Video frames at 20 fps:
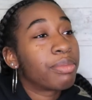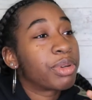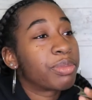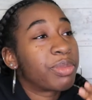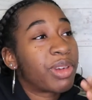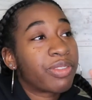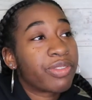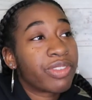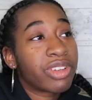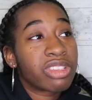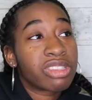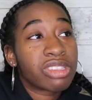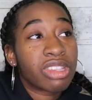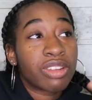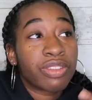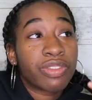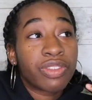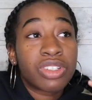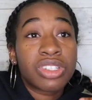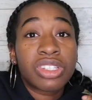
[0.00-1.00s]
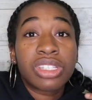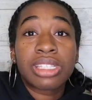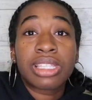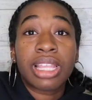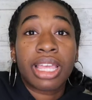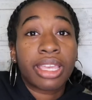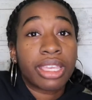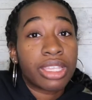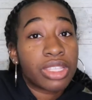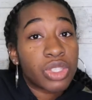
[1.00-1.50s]
but my friend's on the phone. She's
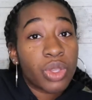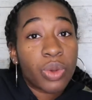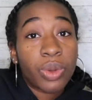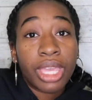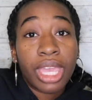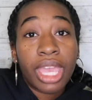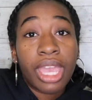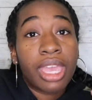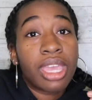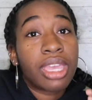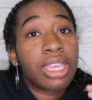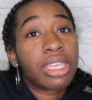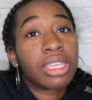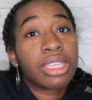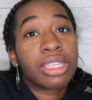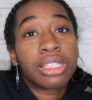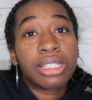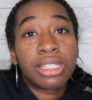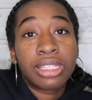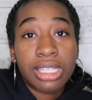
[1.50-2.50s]
like, it's okay.